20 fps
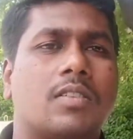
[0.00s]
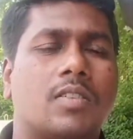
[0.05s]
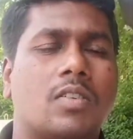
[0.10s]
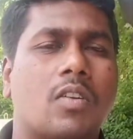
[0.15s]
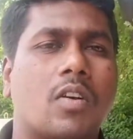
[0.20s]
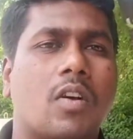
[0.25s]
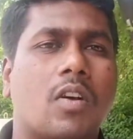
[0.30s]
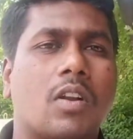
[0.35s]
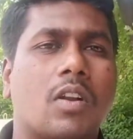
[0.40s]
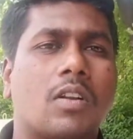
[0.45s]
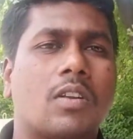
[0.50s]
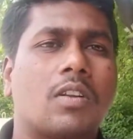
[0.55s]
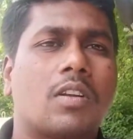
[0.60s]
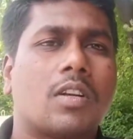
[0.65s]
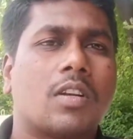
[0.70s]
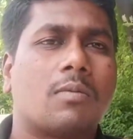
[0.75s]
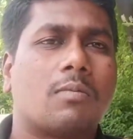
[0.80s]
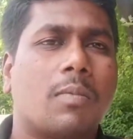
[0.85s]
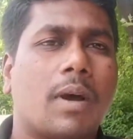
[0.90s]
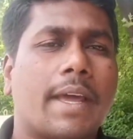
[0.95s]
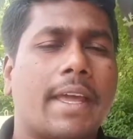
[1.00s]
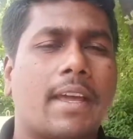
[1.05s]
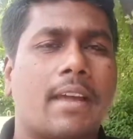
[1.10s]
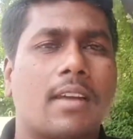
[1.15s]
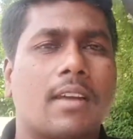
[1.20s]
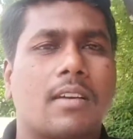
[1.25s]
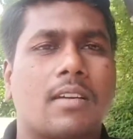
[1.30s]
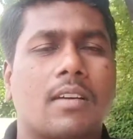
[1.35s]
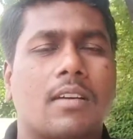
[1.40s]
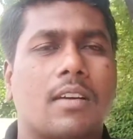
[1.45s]
drawn by
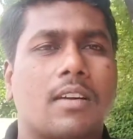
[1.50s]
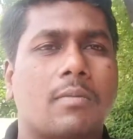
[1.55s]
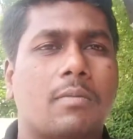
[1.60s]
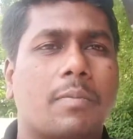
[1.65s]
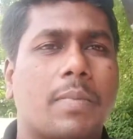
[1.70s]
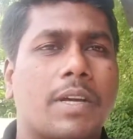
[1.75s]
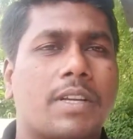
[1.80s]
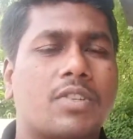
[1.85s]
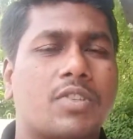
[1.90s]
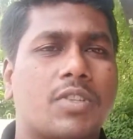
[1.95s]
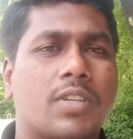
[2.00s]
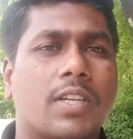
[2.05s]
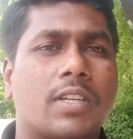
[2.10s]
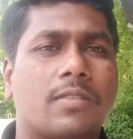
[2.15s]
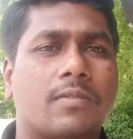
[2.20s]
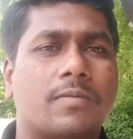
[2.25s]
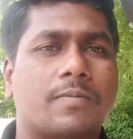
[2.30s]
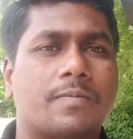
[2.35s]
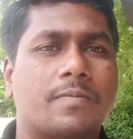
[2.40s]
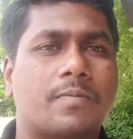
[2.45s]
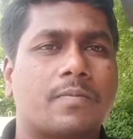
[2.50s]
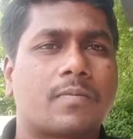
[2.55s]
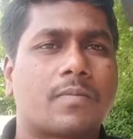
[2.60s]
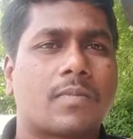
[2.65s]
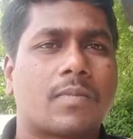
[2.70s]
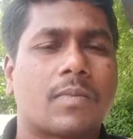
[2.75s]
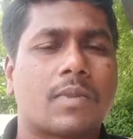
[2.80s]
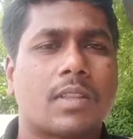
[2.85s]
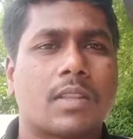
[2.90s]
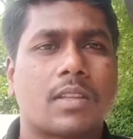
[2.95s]
a Persian
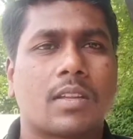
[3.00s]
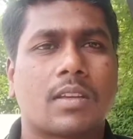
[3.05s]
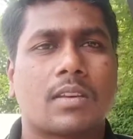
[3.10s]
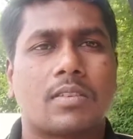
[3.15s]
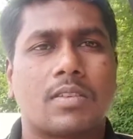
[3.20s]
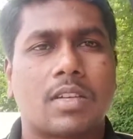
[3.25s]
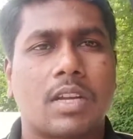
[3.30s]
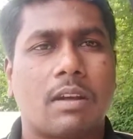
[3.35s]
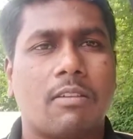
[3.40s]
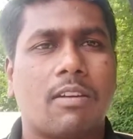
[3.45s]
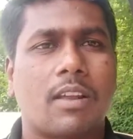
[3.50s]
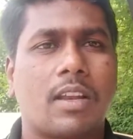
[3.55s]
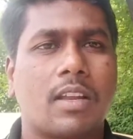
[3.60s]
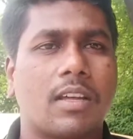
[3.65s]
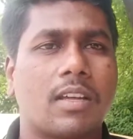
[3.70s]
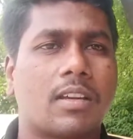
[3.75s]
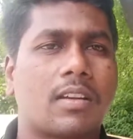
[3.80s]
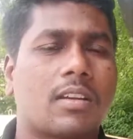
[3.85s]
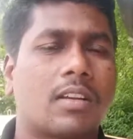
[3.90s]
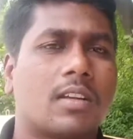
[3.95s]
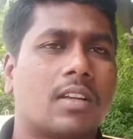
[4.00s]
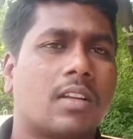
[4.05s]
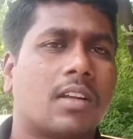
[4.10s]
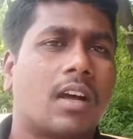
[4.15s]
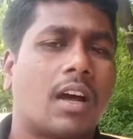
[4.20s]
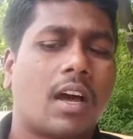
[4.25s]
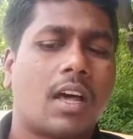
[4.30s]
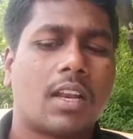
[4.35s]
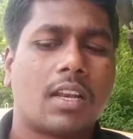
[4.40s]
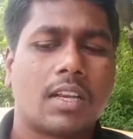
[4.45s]
traveler
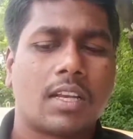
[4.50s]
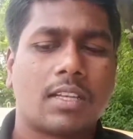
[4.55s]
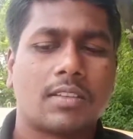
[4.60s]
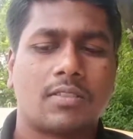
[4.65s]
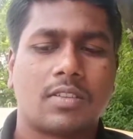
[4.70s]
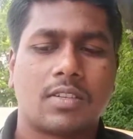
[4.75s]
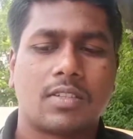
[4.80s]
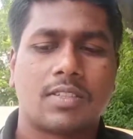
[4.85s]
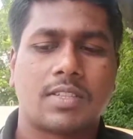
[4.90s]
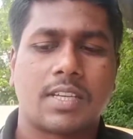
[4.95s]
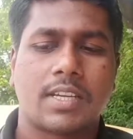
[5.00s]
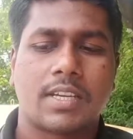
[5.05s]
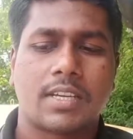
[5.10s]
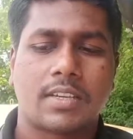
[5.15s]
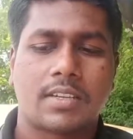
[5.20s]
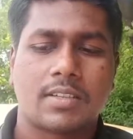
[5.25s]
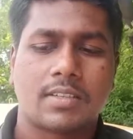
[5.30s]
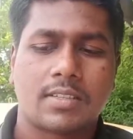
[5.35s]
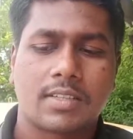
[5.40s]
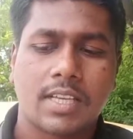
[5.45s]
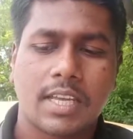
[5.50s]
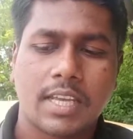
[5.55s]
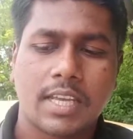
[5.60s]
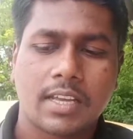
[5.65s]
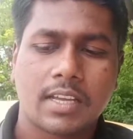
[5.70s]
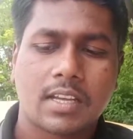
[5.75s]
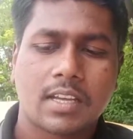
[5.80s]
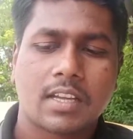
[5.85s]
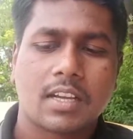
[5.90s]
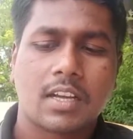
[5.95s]
Al-Idrisi.
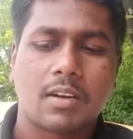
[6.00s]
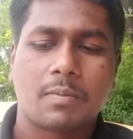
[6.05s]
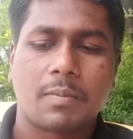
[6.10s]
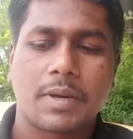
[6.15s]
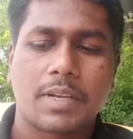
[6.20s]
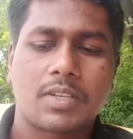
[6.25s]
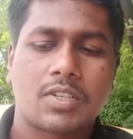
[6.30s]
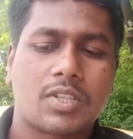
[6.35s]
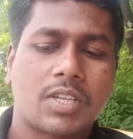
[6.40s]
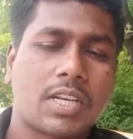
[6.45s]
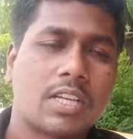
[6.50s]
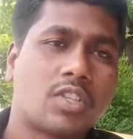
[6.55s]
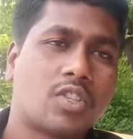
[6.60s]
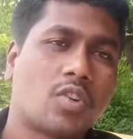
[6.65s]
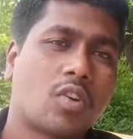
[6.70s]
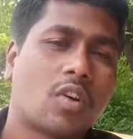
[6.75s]
See, a Persian